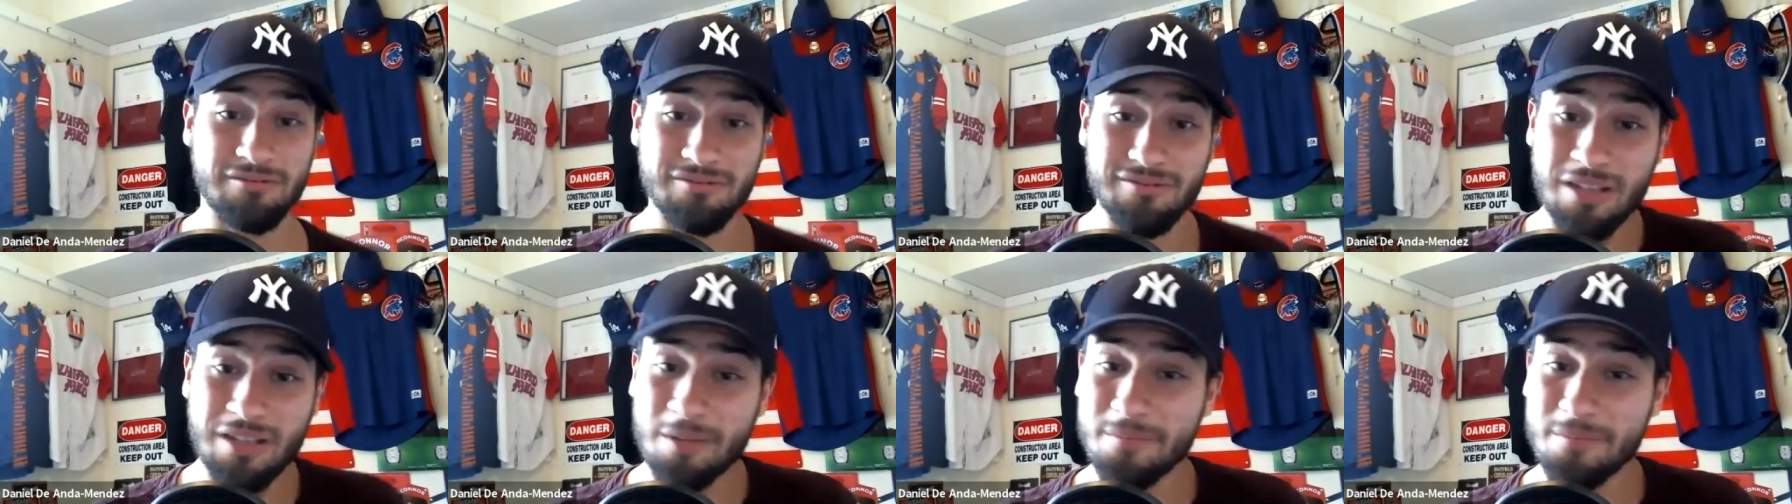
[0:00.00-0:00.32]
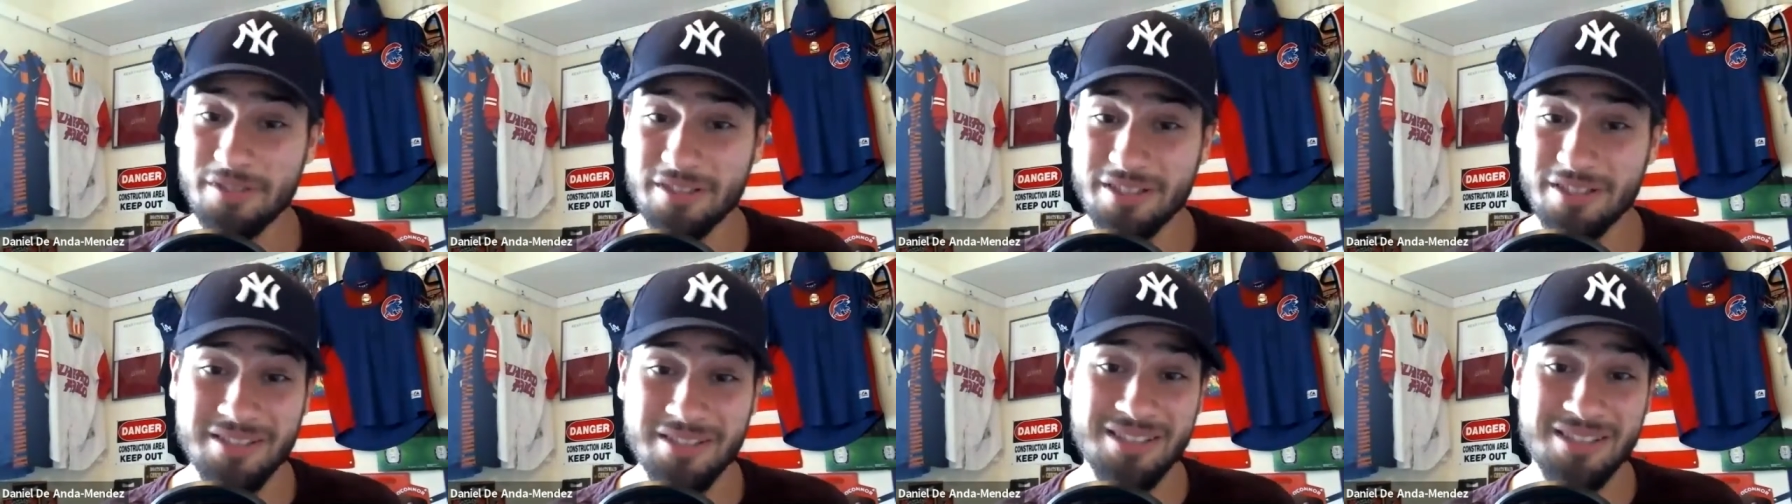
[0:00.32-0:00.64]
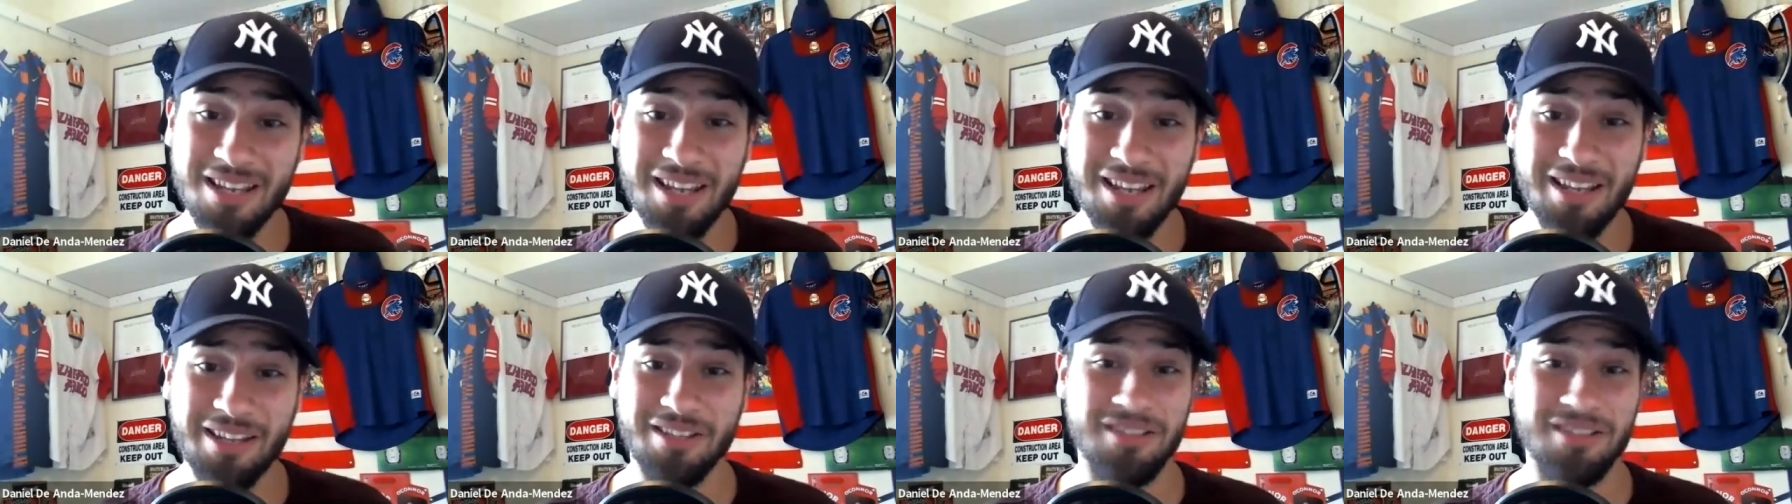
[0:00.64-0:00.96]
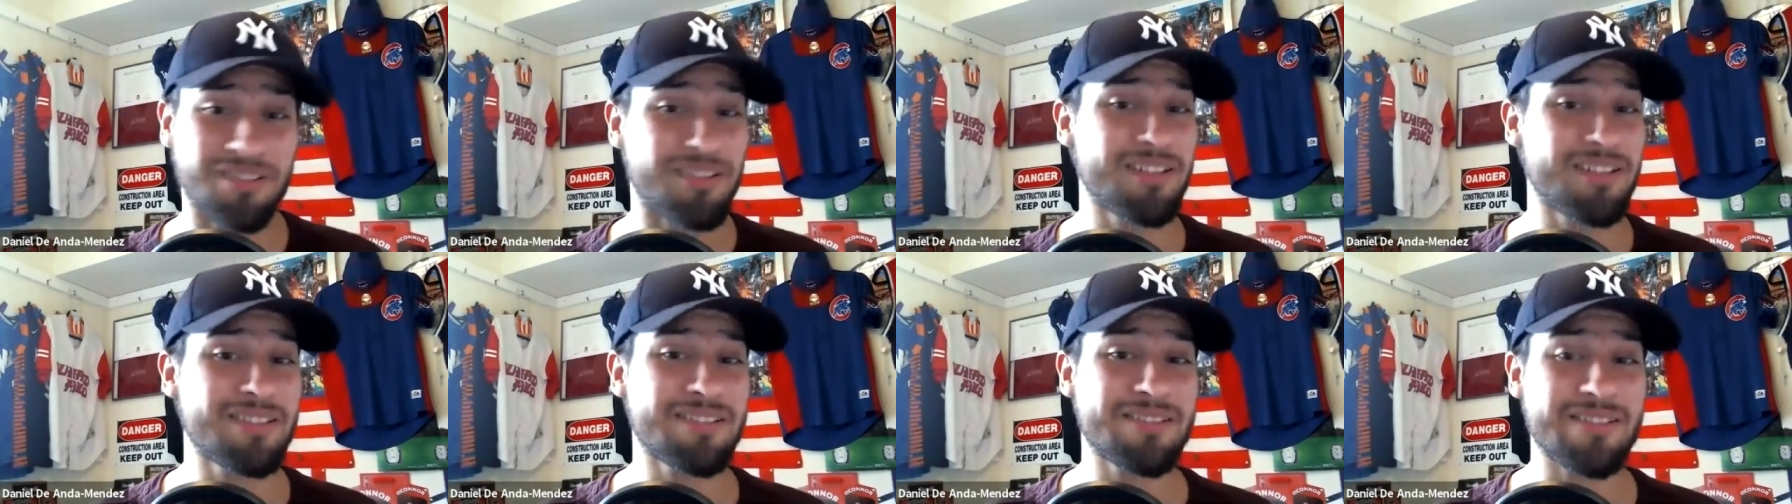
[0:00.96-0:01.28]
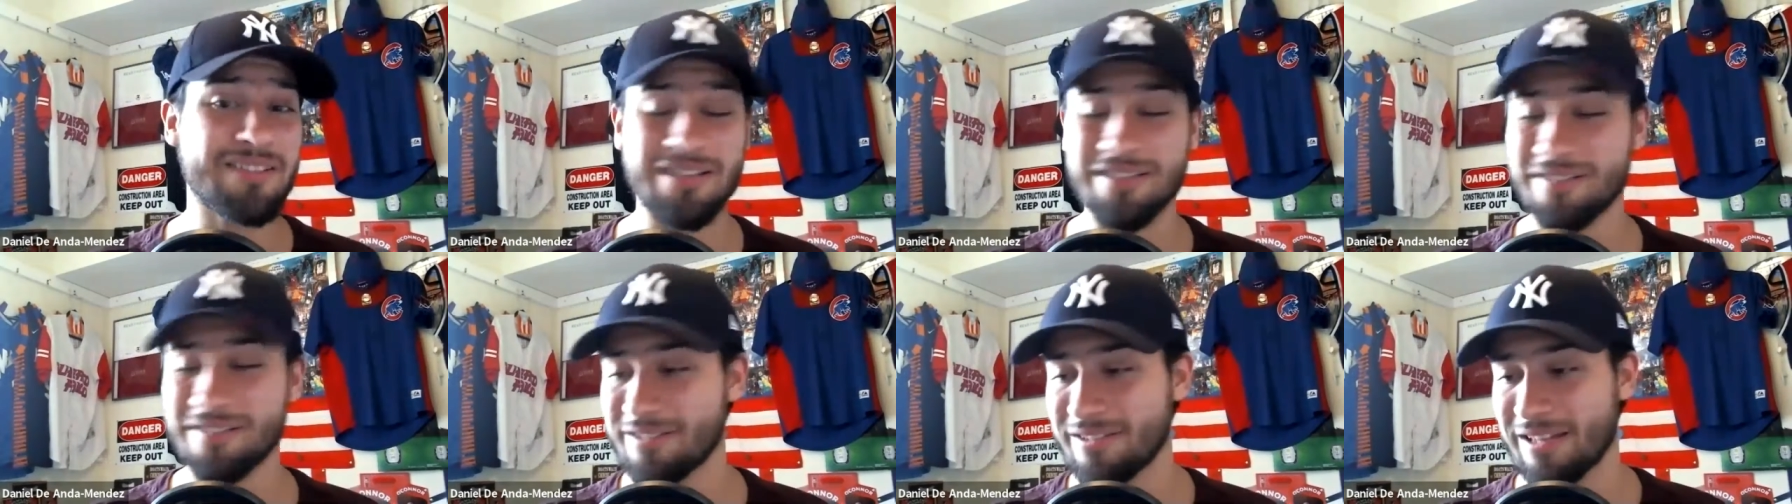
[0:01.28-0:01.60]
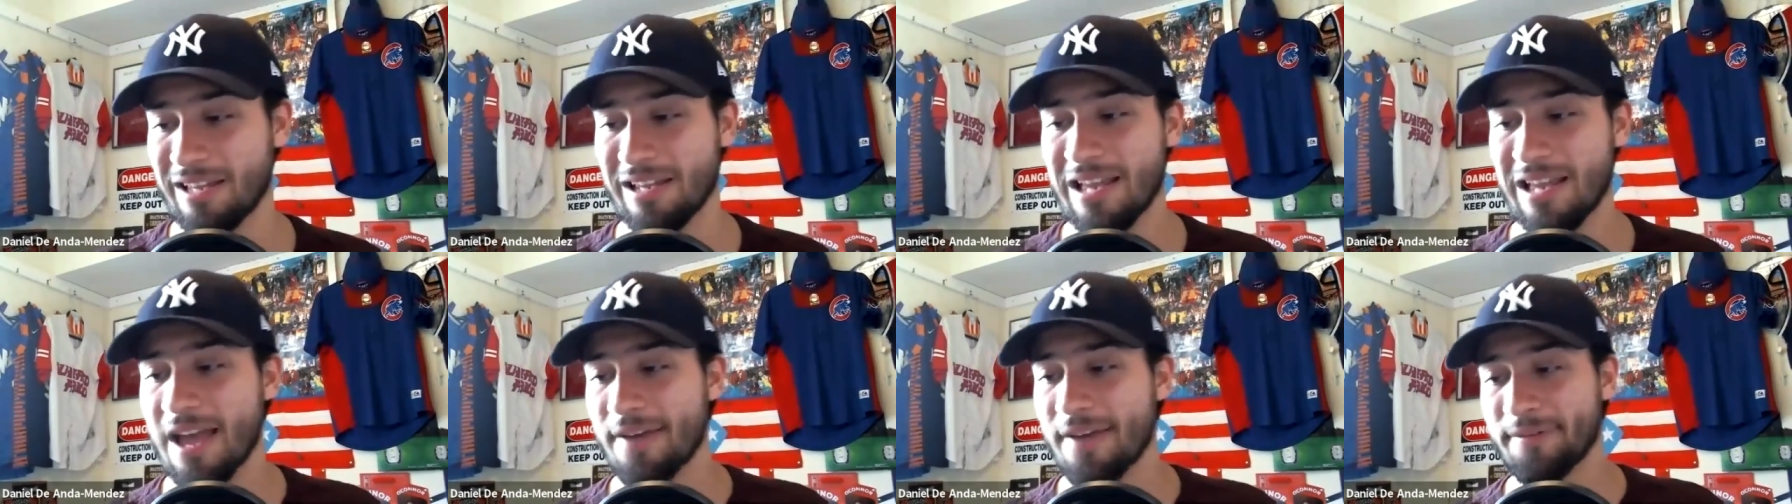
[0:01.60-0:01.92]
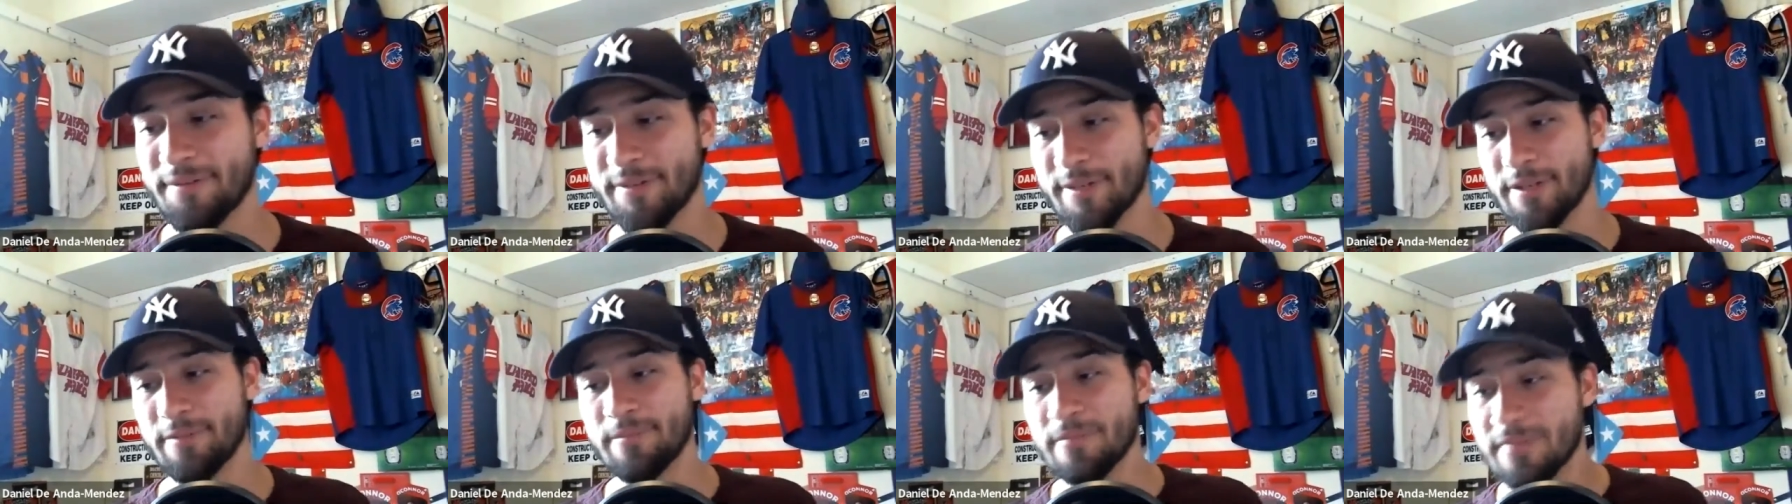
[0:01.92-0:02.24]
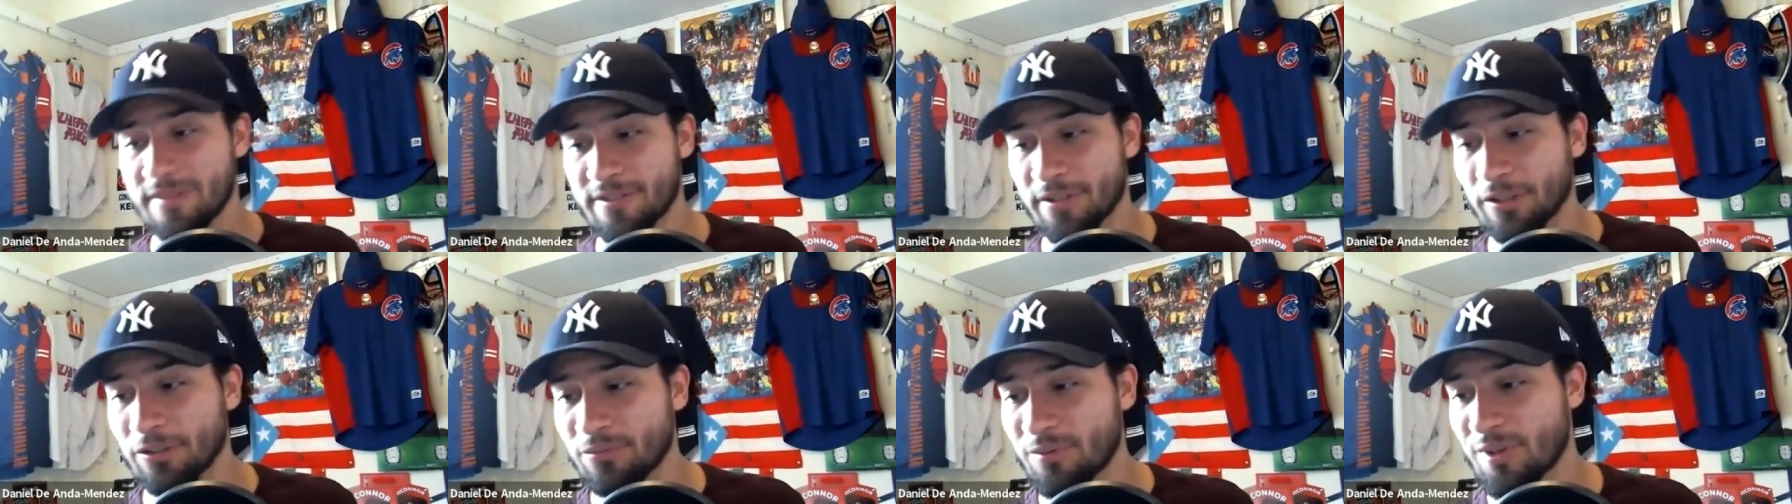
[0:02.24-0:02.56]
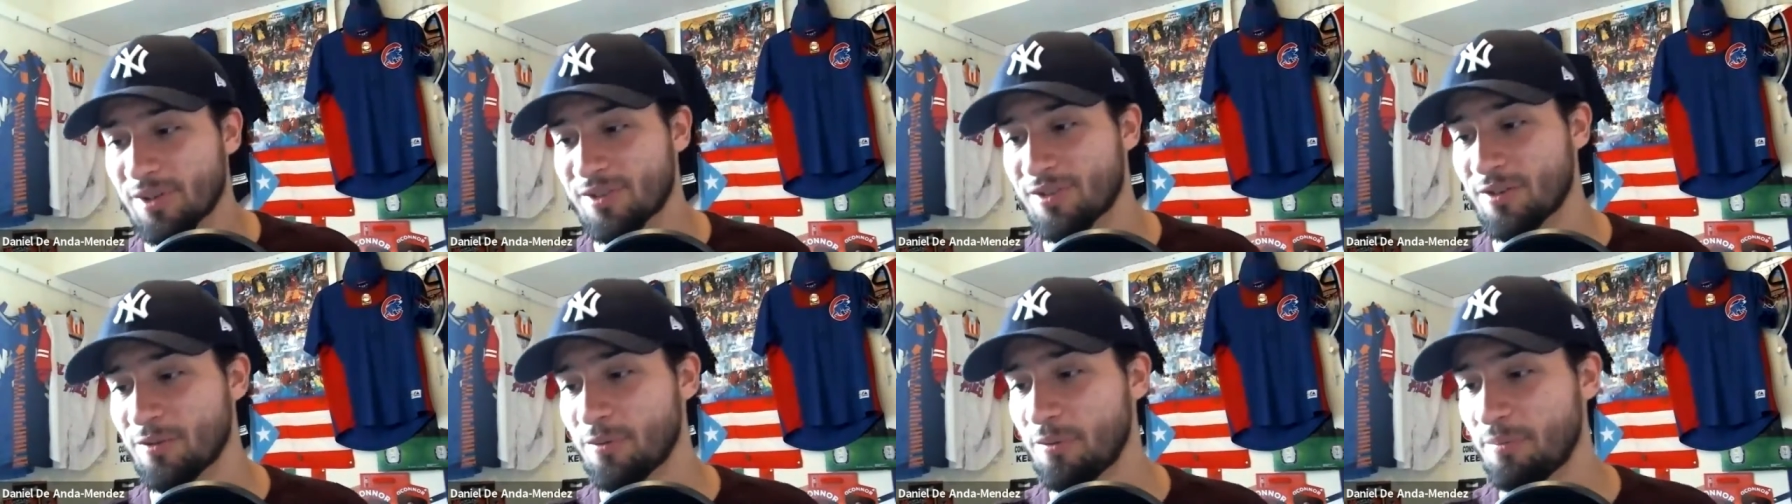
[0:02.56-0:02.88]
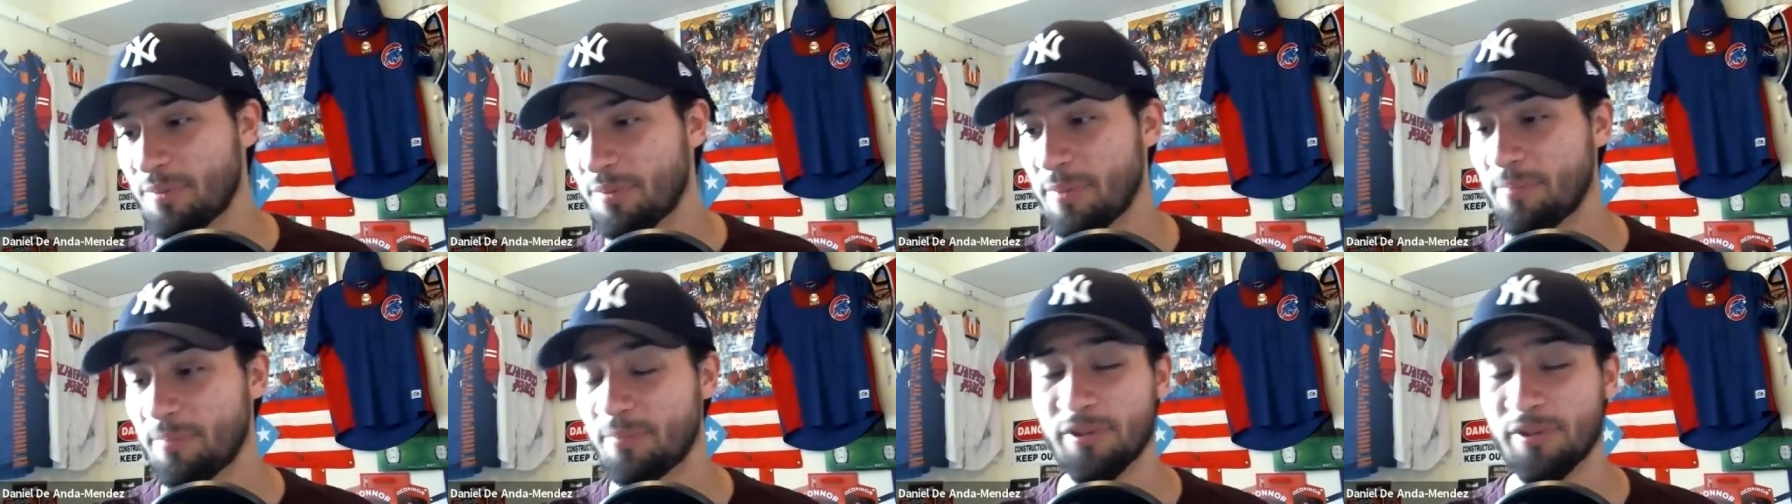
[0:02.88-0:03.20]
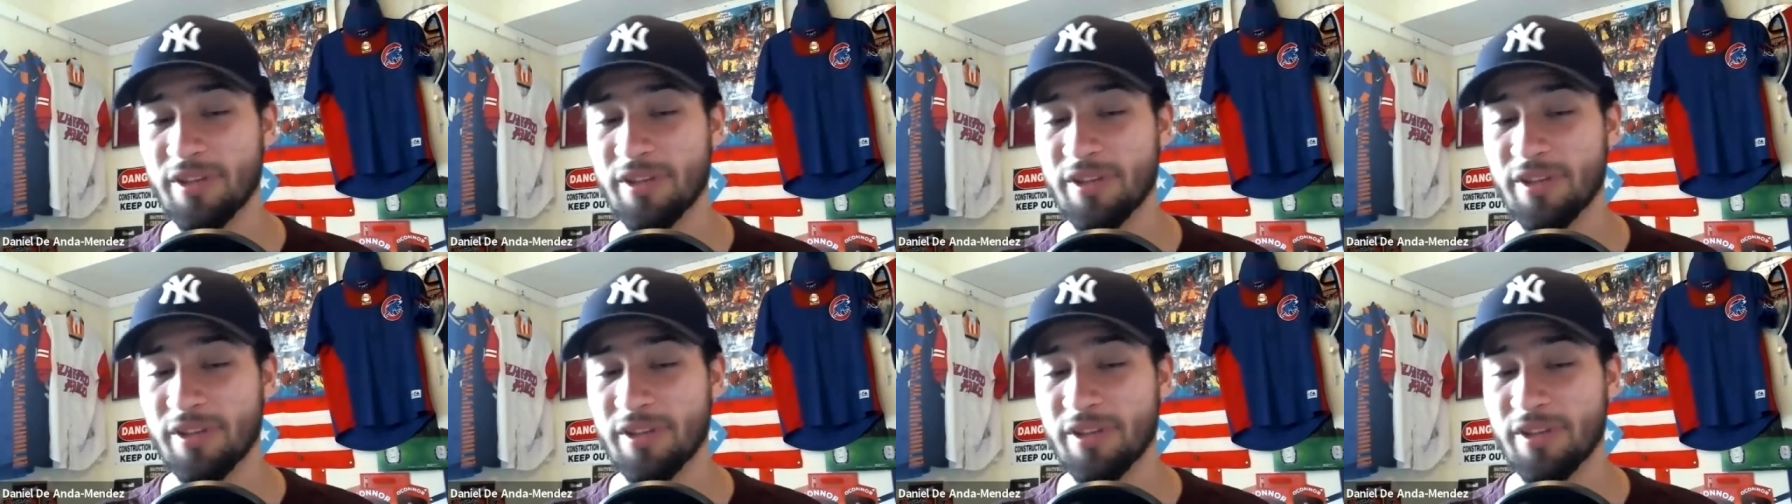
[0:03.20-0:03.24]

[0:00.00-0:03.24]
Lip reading: I'm just saying. They have some serviceable people.